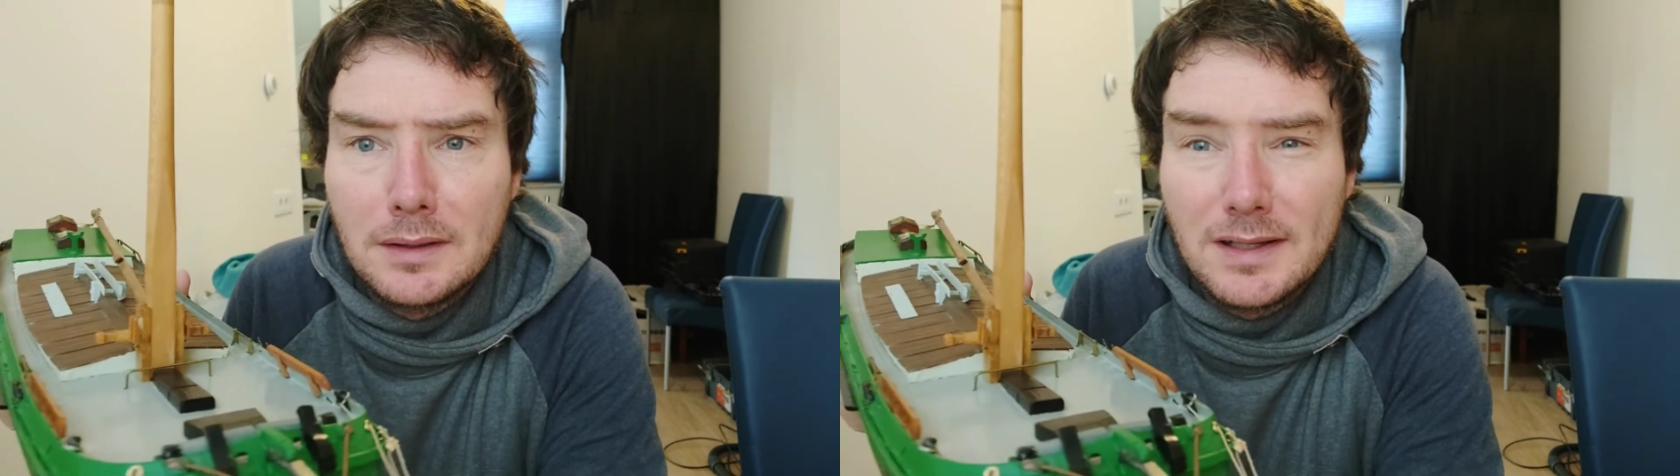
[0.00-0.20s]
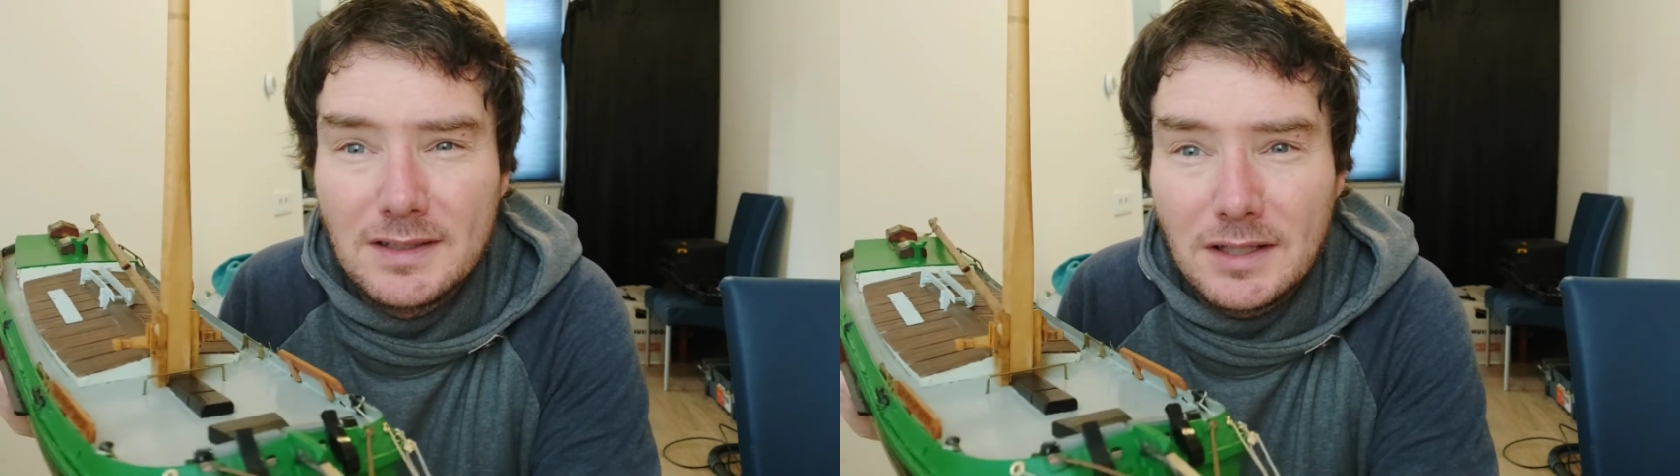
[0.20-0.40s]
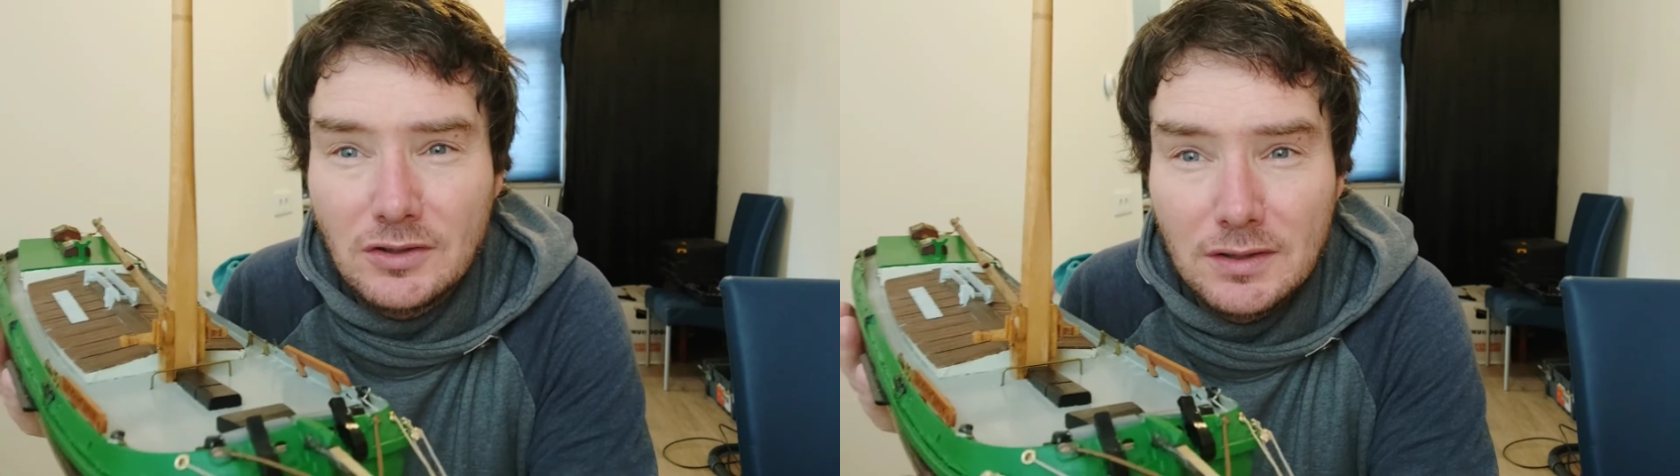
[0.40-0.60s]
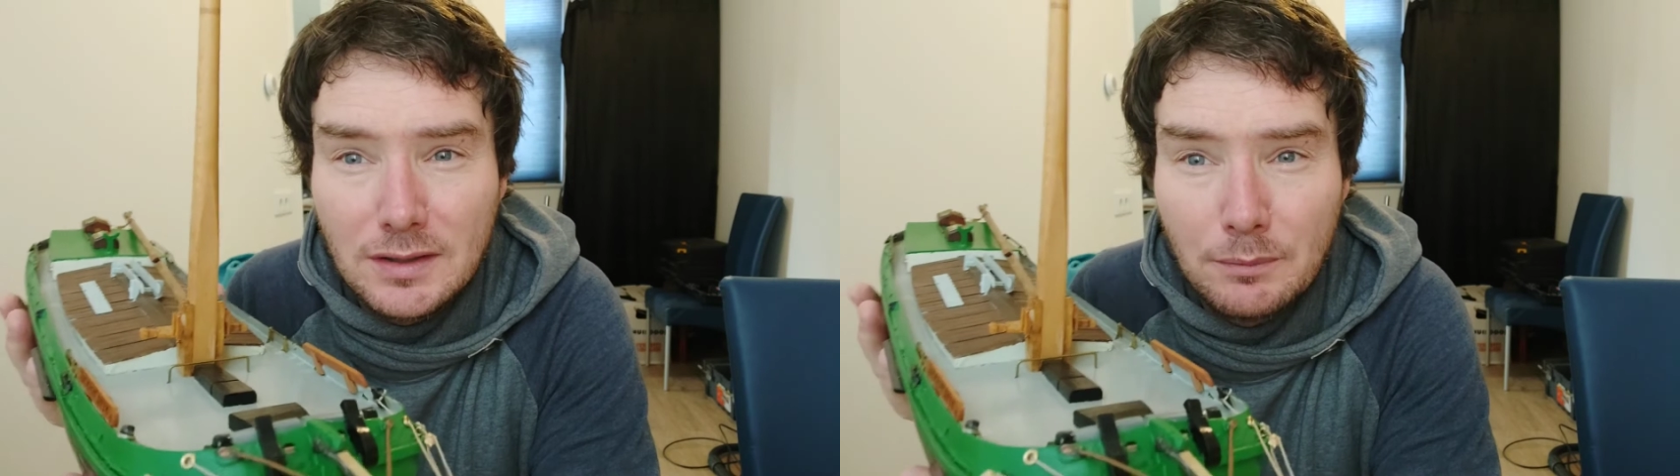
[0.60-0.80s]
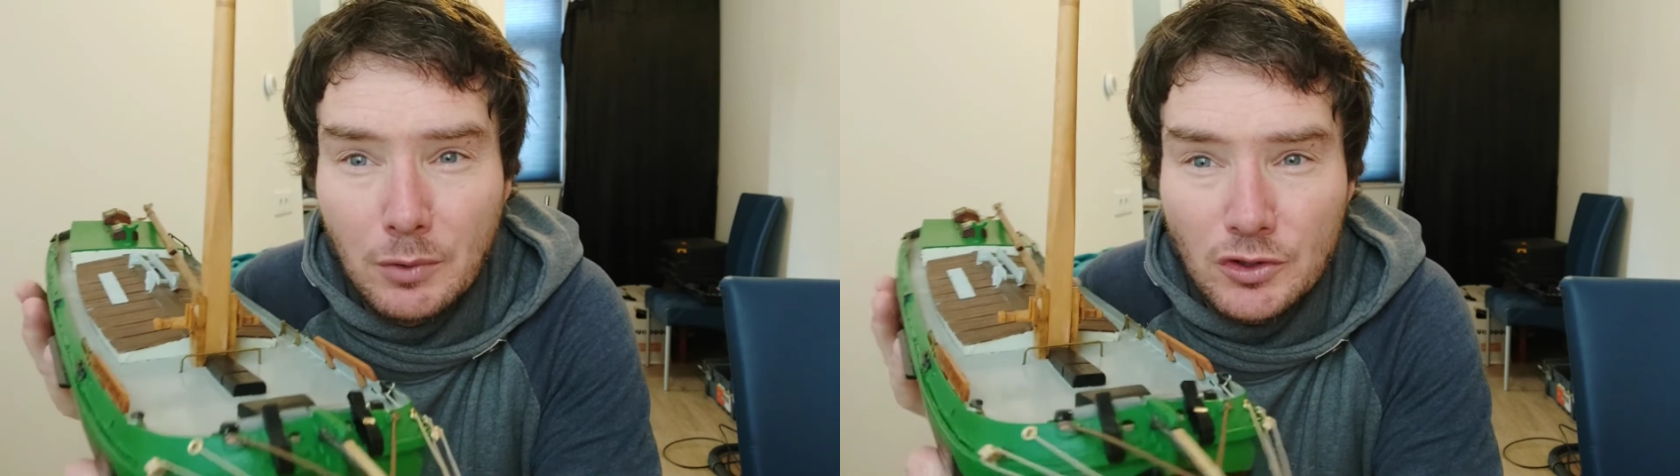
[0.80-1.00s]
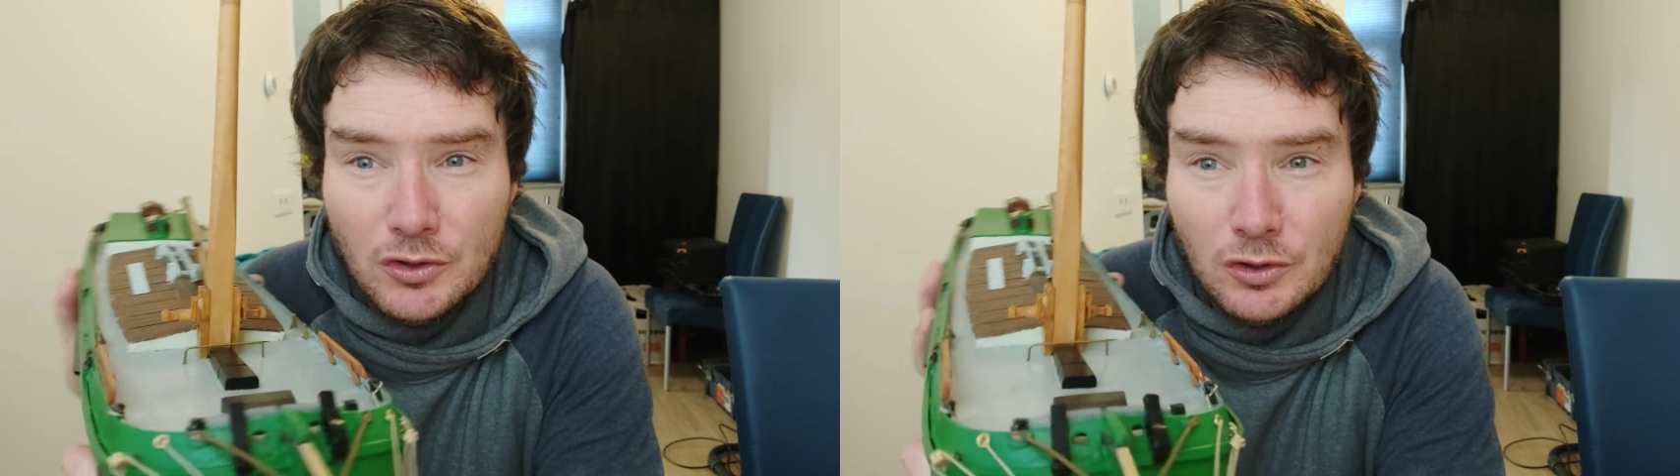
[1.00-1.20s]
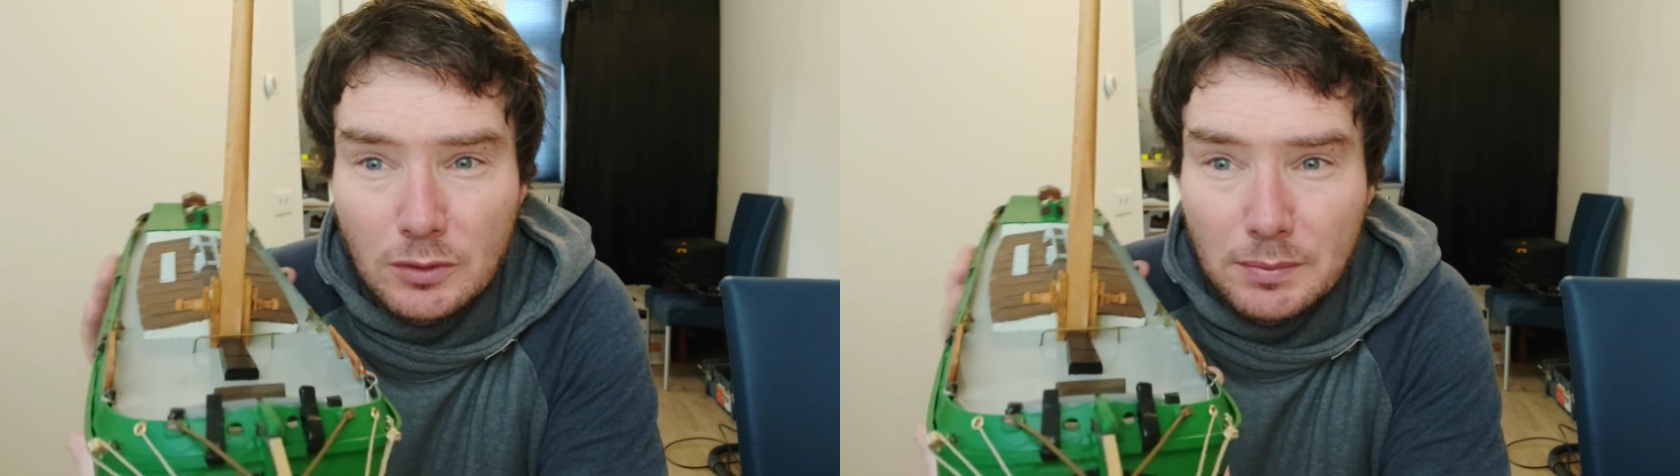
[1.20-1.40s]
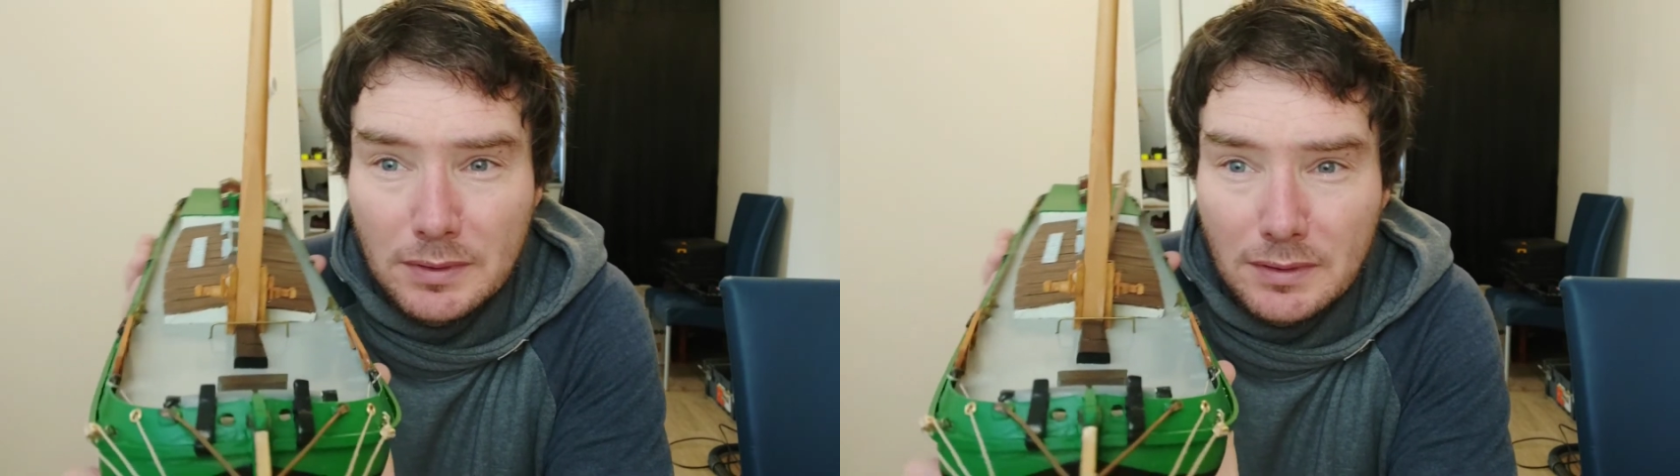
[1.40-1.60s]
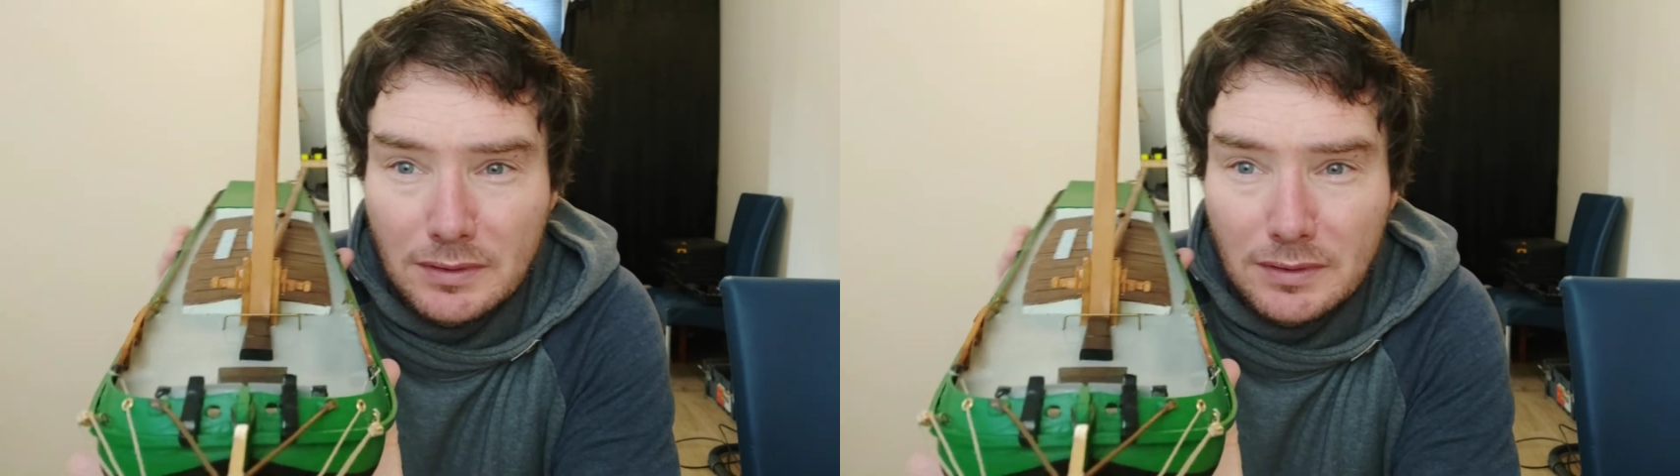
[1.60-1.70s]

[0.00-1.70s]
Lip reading: It's actually a botch job.